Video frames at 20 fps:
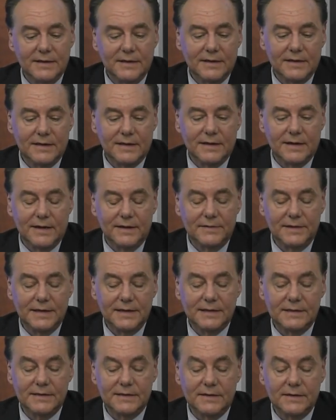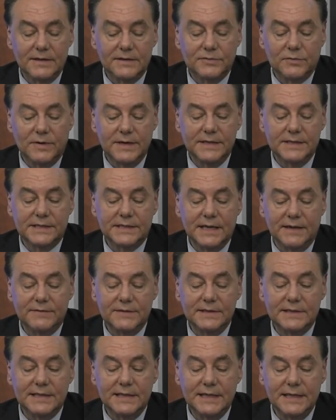Uh, I think in
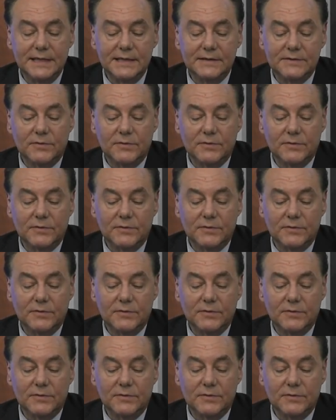2017,